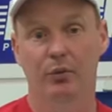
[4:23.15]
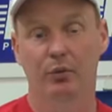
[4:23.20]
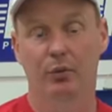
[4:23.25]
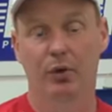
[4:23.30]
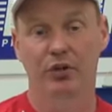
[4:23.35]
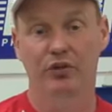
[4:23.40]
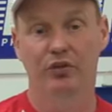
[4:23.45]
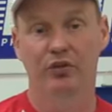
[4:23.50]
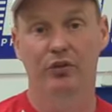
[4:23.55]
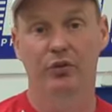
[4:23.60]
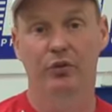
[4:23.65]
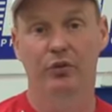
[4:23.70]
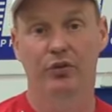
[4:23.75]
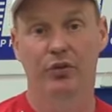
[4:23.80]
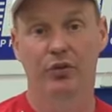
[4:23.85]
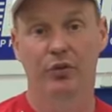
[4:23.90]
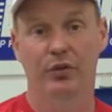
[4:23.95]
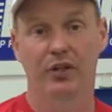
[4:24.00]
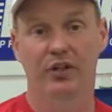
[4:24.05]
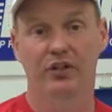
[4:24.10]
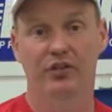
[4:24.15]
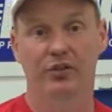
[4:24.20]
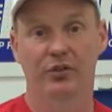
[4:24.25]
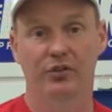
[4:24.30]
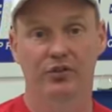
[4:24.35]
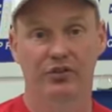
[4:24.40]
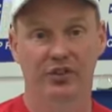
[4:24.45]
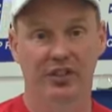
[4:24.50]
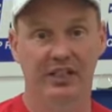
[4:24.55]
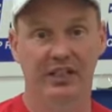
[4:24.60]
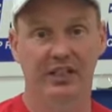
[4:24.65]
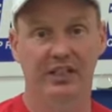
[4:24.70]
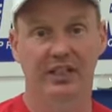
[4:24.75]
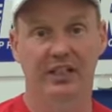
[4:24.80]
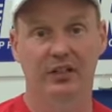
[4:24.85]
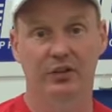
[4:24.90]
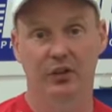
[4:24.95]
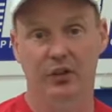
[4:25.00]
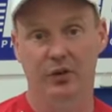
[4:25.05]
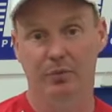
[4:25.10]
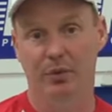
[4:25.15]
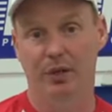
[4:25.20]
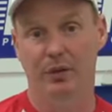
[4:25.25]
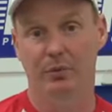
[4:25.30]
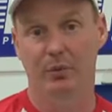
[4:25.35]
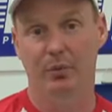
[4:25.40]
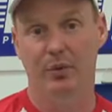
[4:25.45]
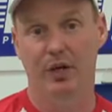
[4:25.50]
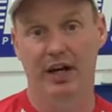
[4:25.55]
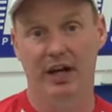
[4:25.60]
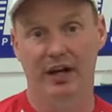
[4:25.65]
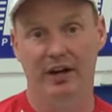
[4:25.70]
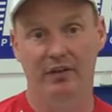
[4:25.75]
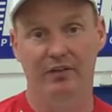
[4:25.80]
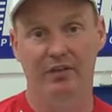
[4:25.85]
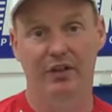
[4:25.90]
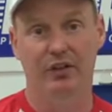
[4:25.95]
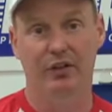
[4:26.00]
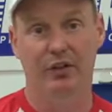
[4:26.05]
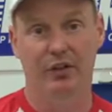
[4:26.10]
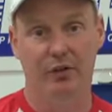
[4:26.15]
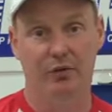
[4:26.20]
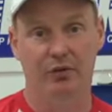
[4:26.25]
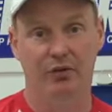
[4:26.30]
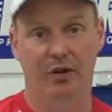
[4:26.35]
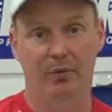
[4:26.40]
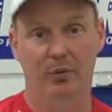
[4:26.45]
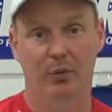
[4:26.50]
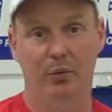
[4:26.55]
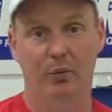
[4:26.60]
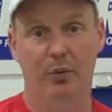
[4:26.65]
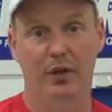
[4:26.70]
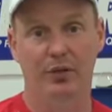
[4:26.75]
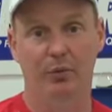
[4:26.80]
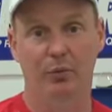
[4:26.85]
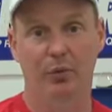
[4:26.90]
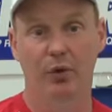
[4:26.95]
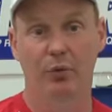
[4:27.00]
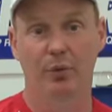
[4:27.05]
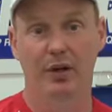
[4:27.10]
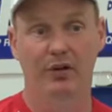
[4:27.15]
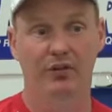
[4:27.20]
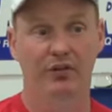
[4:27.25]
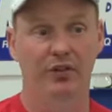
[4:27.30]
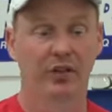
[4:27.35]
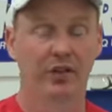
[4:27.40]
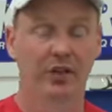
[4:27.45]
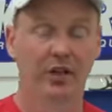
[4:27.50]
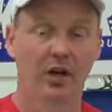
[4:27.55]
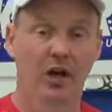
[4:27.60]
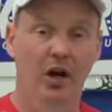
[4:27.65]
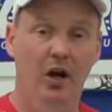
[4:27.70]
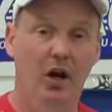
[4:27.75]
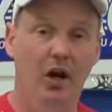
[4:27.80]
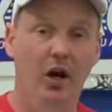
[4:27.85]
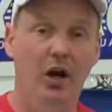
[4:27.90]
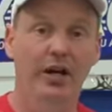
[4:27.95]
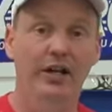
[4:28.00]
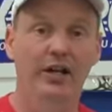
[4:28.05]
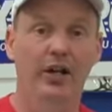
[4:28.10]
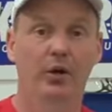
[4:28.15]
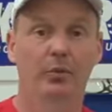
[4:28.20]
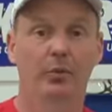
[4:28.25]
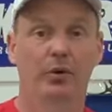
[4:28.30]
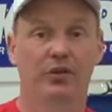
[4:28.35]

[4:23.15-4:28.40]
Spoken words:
What you do is you see a lot of people have a lot of trouble with wheel bearings. I know